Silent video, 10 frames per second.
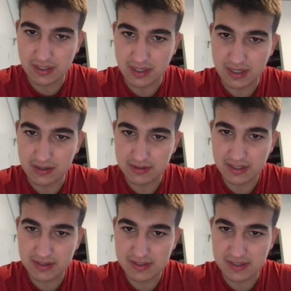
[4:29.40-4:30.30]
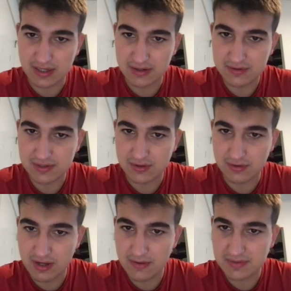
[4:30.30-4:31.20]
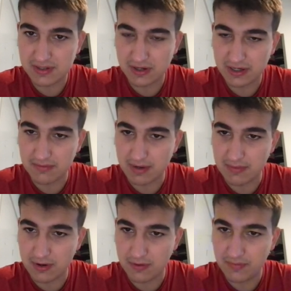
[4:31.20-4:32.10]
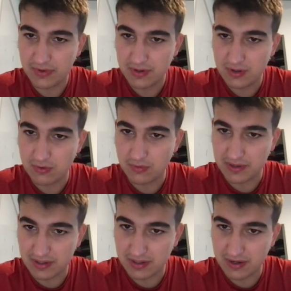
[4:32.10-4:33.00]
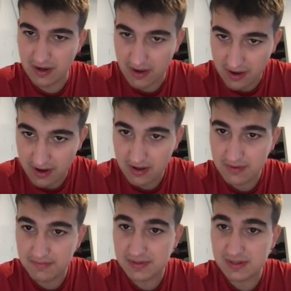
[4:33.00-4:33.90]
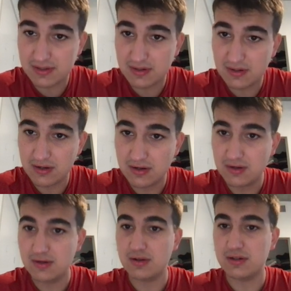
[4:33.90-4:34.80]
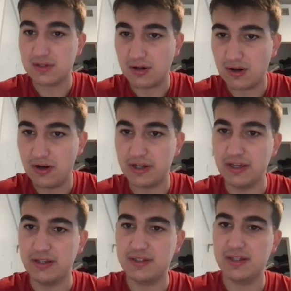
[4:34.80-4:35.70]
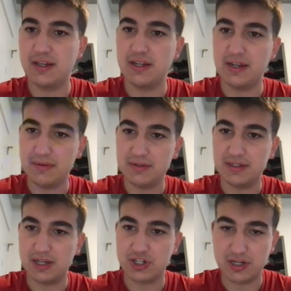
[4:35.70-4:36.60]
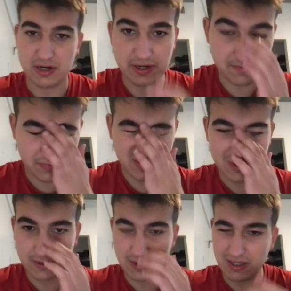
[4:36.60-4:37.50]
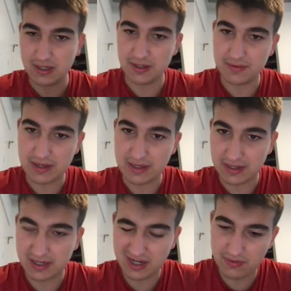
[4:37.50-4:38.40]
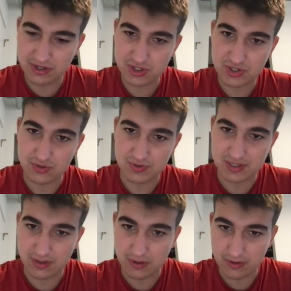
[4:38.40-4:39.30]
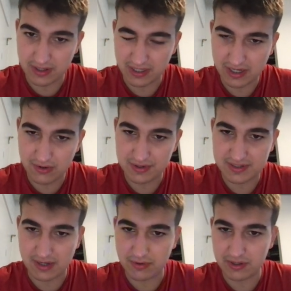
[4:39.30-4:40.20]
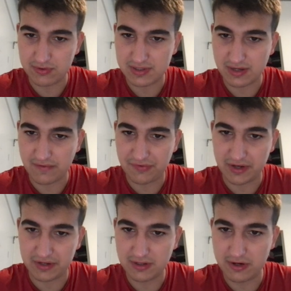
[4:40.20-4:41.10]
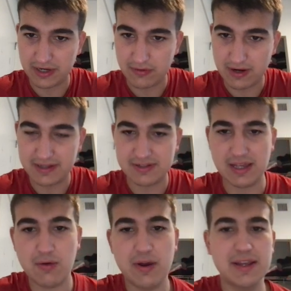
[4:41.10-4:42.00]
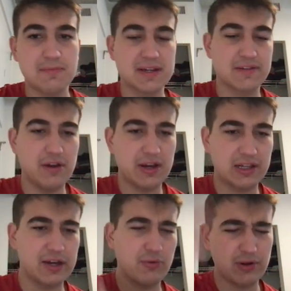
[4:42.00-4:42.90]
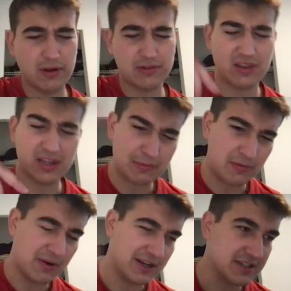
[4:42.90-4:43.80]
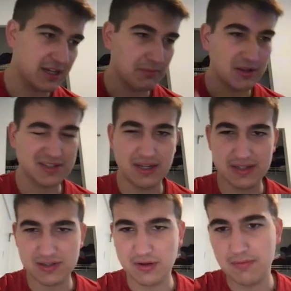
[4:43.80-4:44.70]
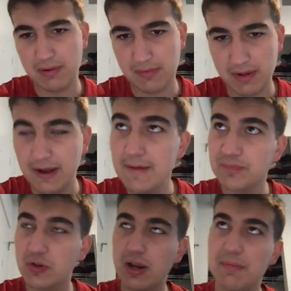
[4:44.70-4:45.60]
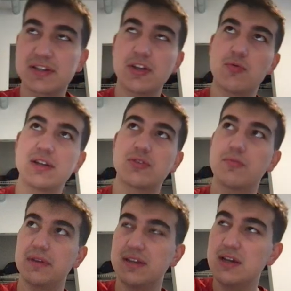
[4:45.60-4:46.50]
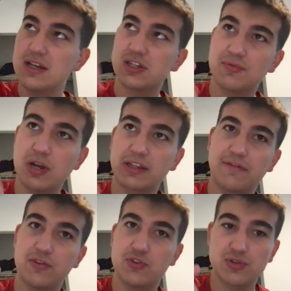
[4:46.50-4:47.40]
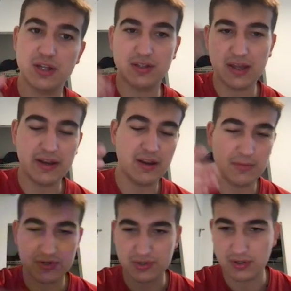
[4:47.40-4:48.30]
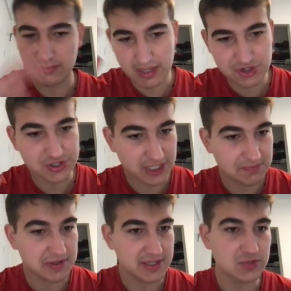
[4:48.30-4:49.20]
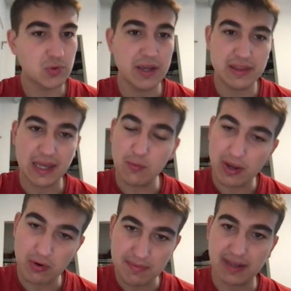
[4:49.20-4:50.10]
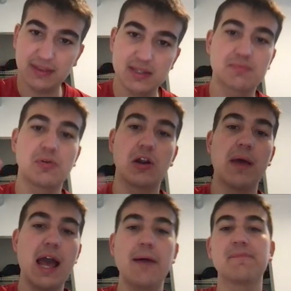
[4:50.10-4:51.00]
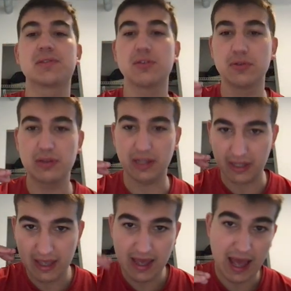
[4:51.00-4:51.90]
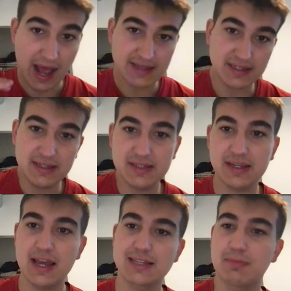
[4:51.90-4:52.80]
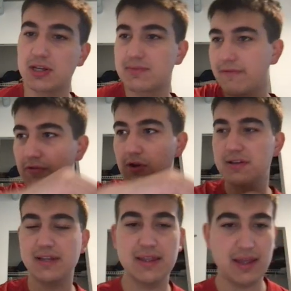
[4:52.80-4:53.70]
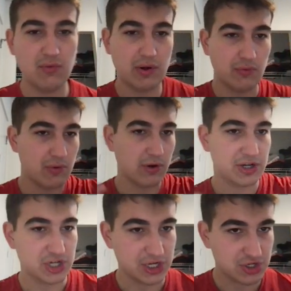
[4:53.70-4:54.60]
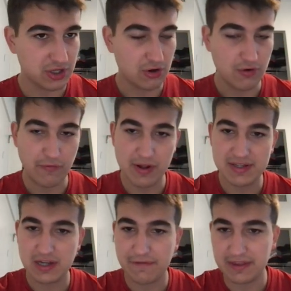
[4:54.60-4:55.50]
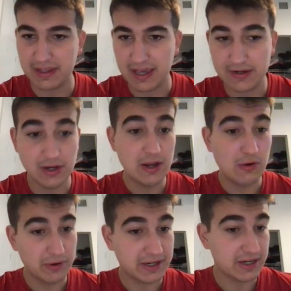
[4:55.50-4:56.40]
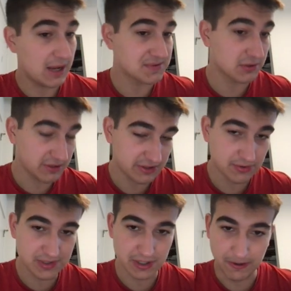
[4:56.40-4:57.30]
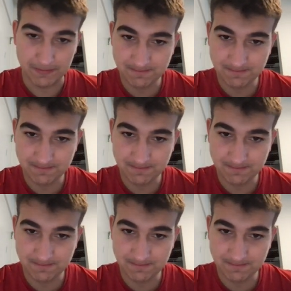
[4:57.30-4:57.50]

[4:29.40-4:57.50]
I'll take this out. So nums target memo will be nums target and an empty dictionary. And then here we can just do 0. And here instead we can do self.target, right? So that way it makes it very clear. We don't have to think about minus sign, plus sign, so on, blah, blah, blah, right? Because otherwise it would be subtract if you choose not to add a number, so on. Let's just keep it this way. That way we make this problem absolutely as easy as possible for us. And then when we want to change the O of 1 stuff at the end, we can absolutely do so.